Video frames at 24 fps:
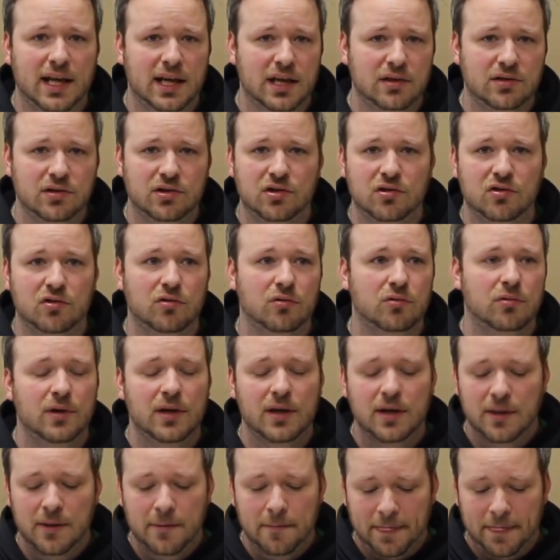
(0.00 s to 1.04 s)
into
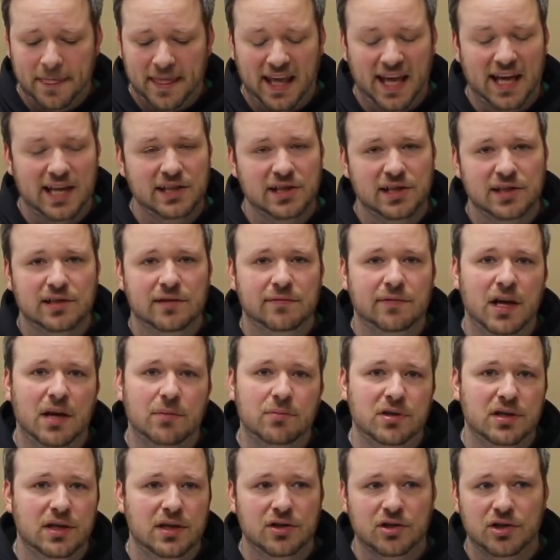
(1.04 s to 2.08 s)
cases of
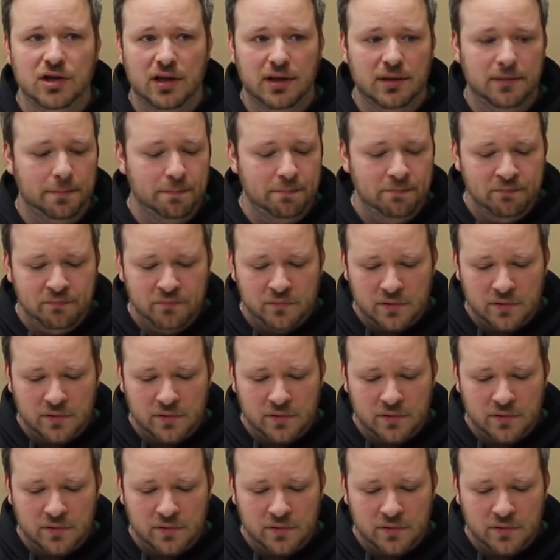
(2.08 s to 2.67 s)
ammunition.